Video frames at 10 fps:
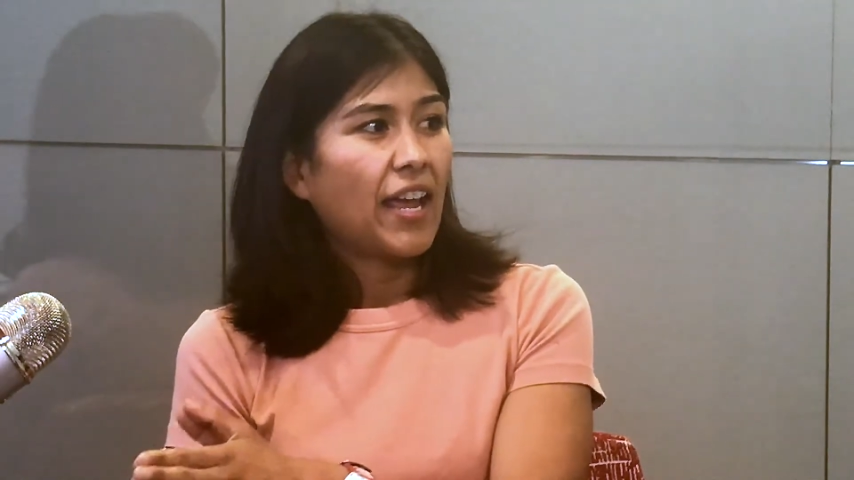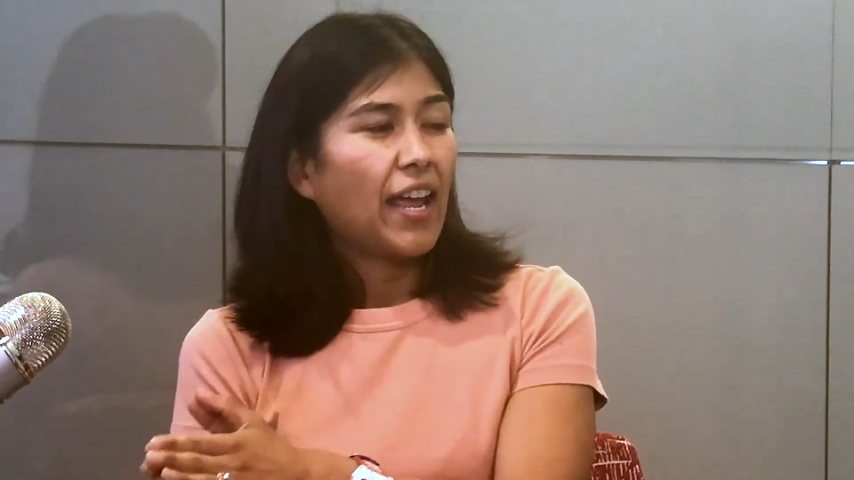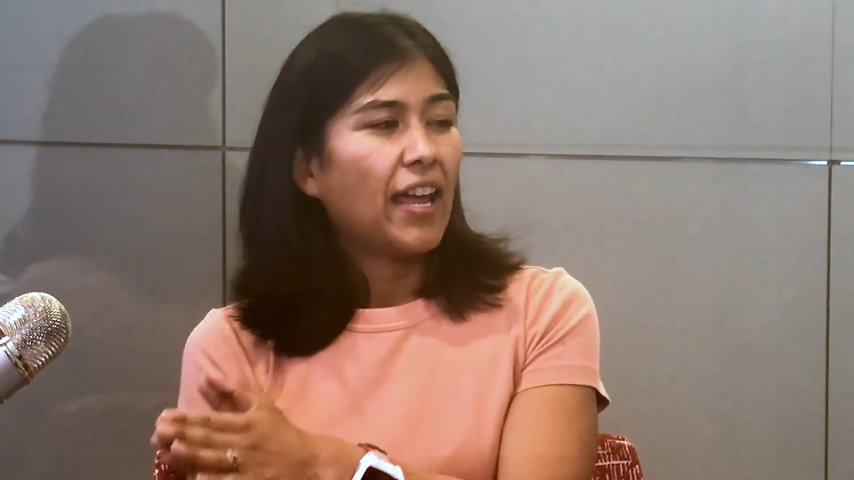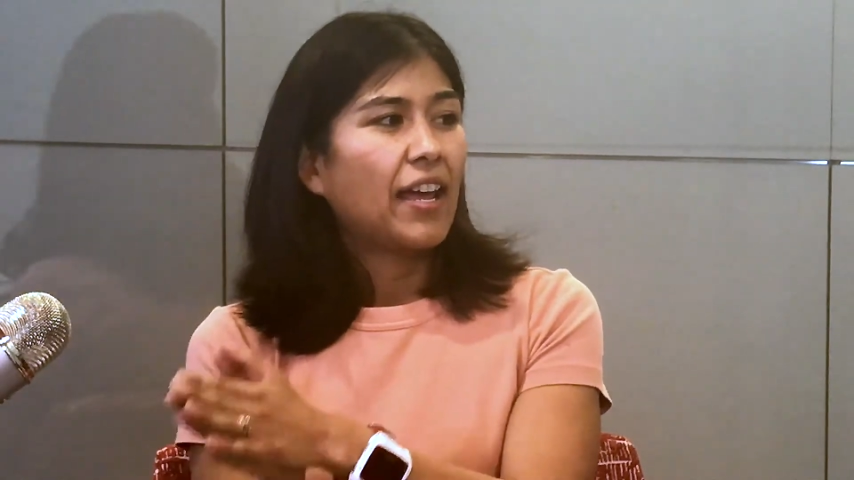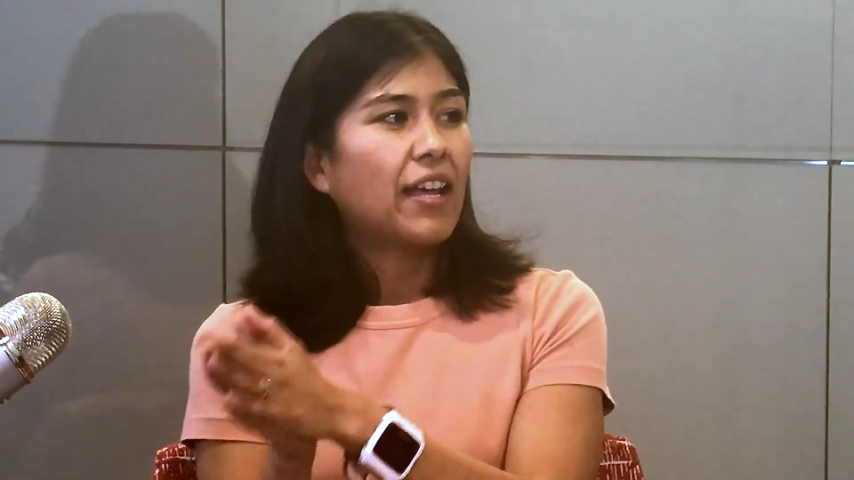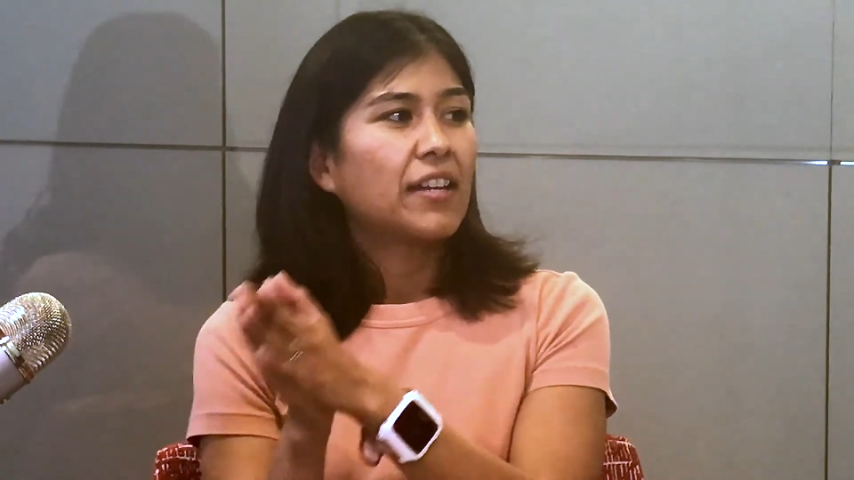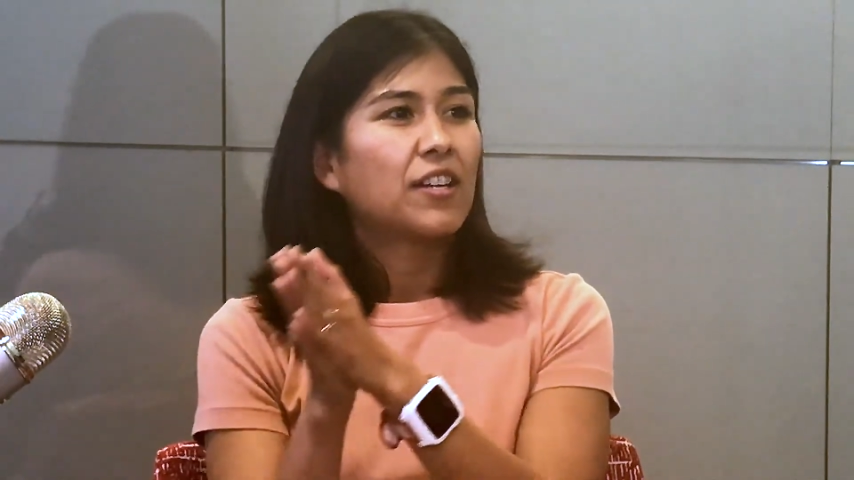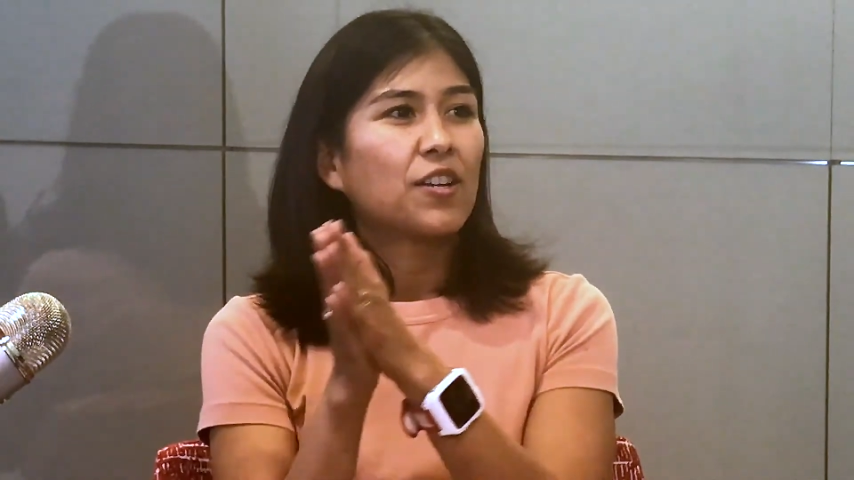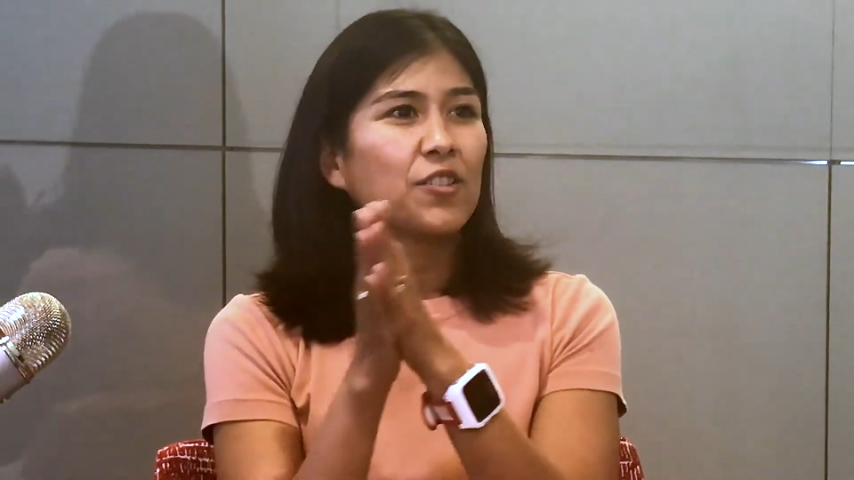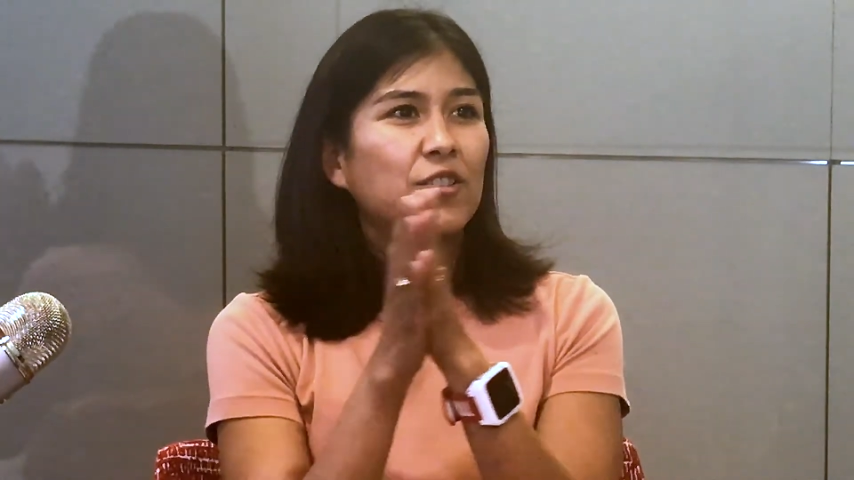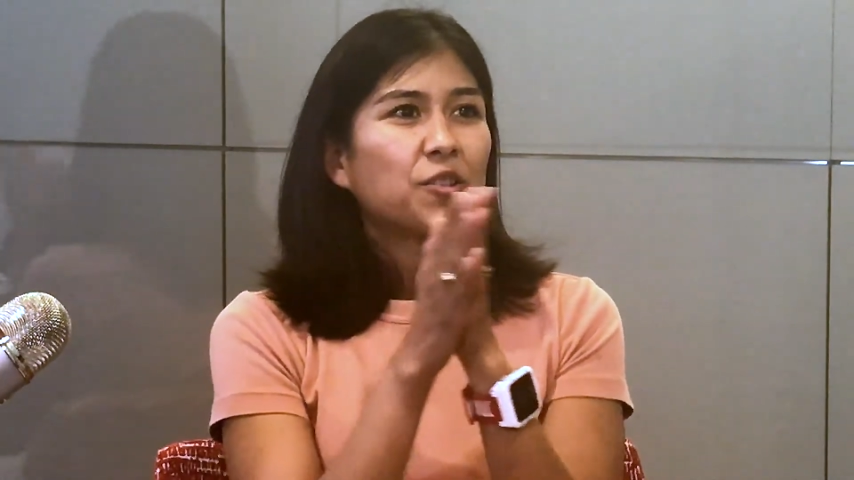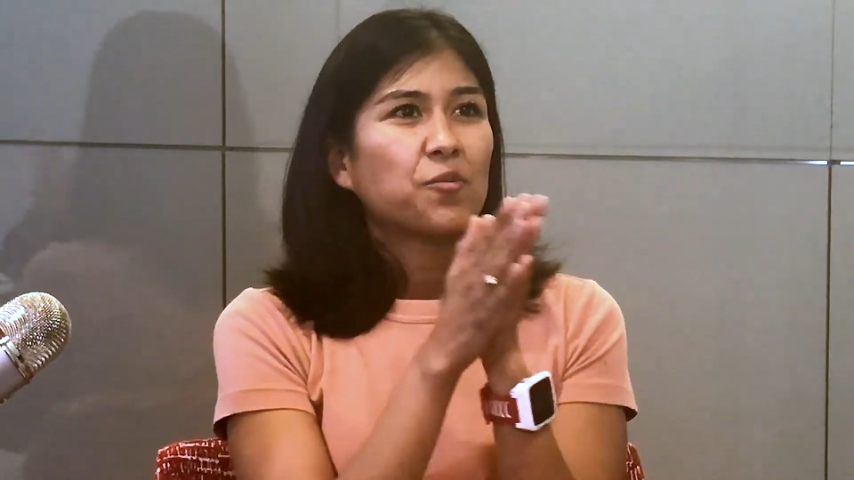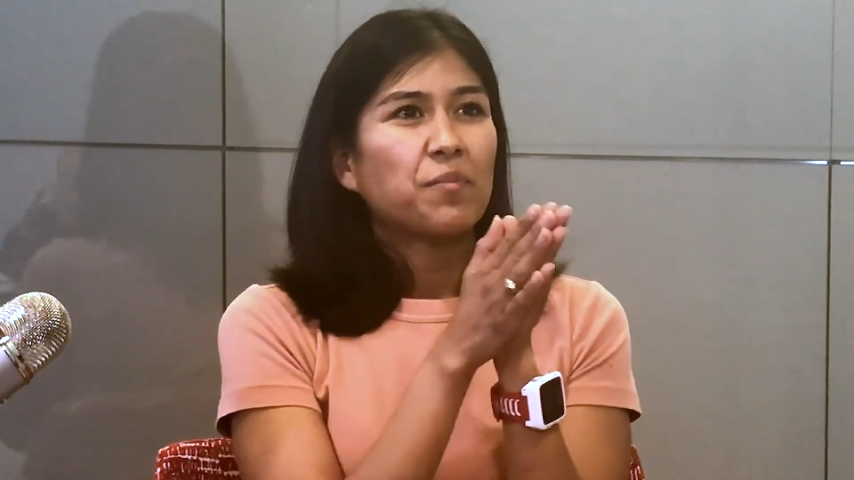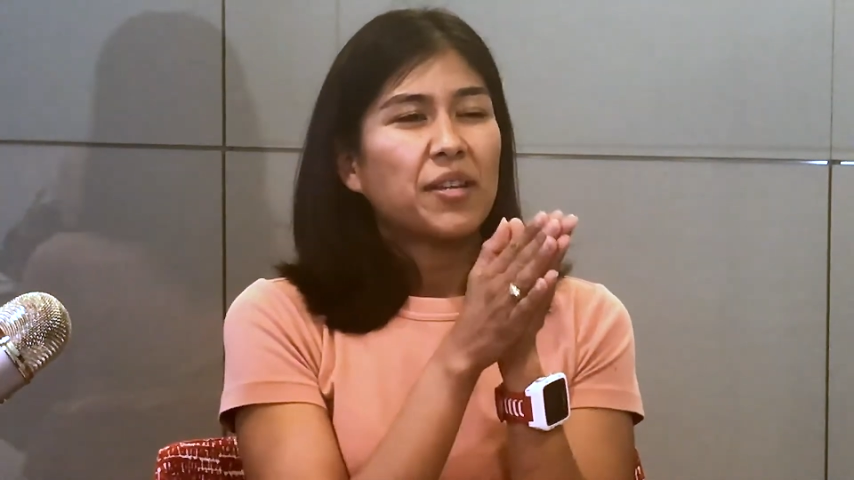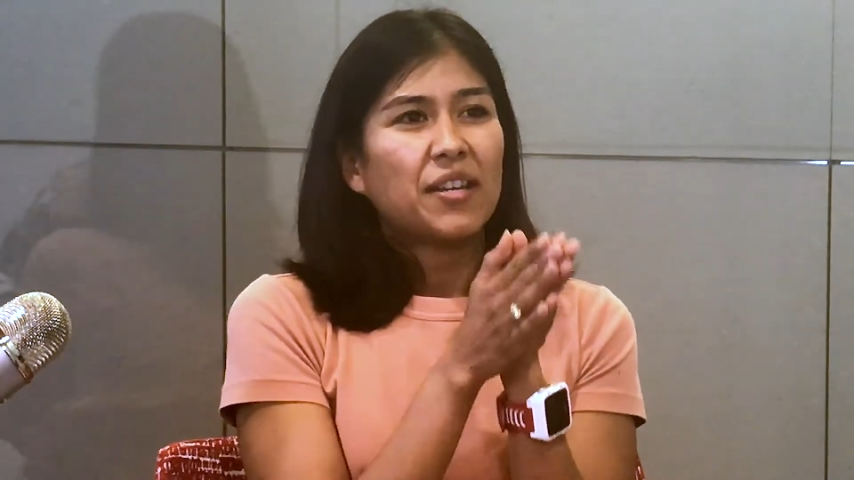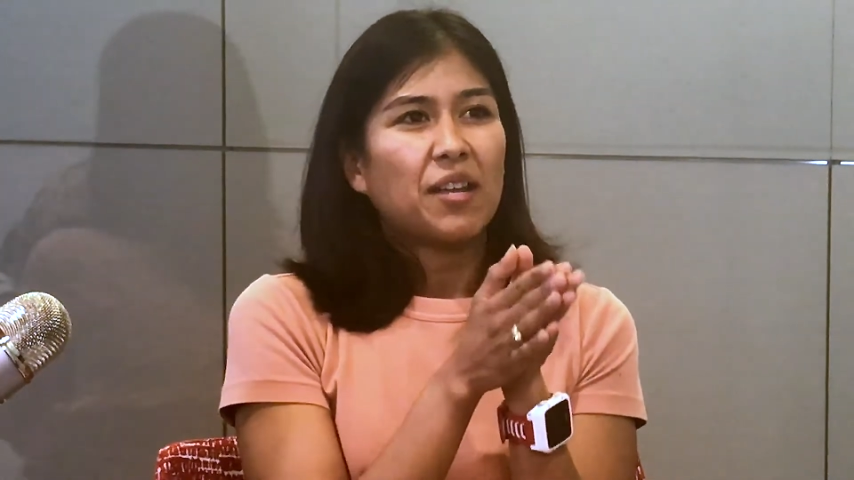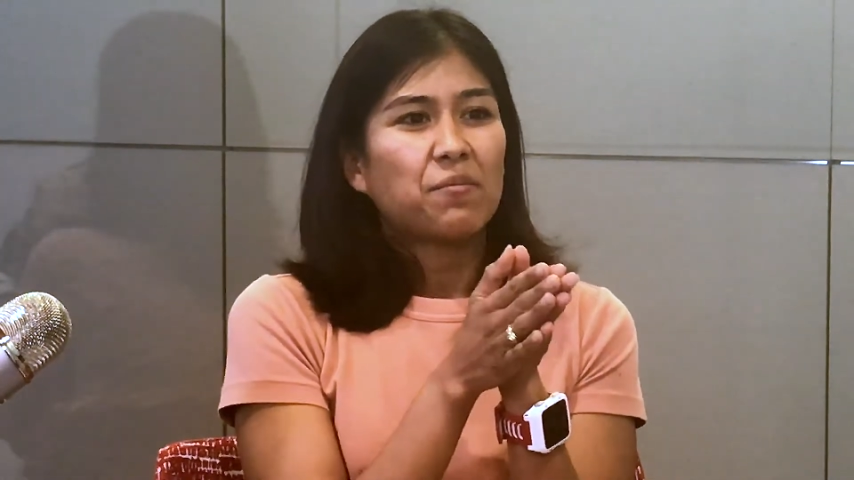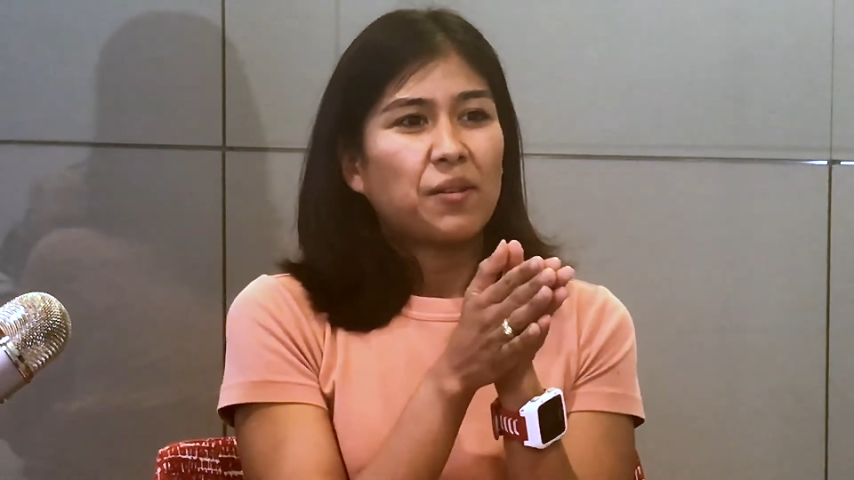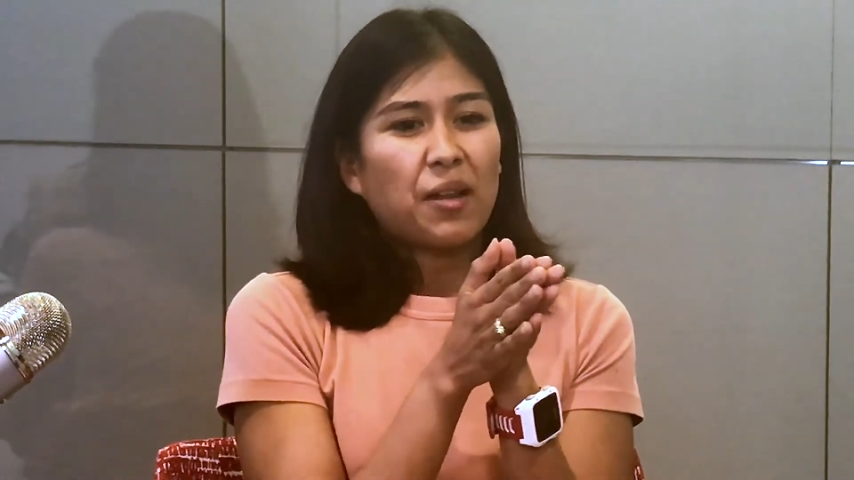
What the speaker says: And so being able,